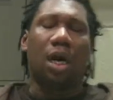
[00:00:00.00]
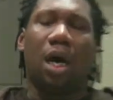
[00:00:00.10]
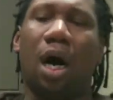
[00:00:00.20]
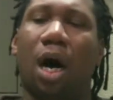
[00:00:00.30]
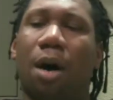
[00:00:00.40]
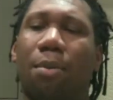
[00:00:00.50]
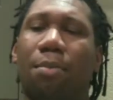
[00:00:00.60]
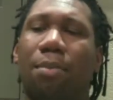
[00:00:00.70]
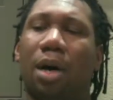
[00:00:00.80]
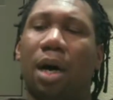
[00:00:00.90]

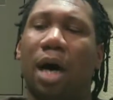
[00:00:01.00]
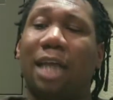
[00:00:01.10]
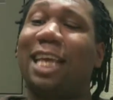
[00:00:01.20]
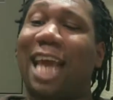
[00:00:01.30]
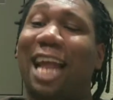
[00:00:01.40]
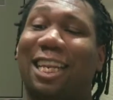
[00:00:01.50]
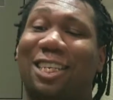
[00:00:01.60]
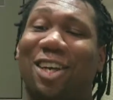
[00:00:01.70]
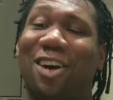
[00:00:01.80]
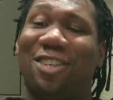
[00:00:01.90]
I think
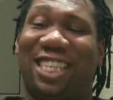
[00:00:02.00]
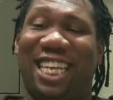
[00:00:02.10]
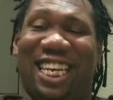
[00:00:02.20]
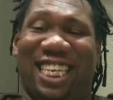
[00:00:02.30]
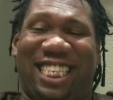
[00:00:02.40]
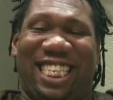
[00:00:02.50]
Alex Jones does.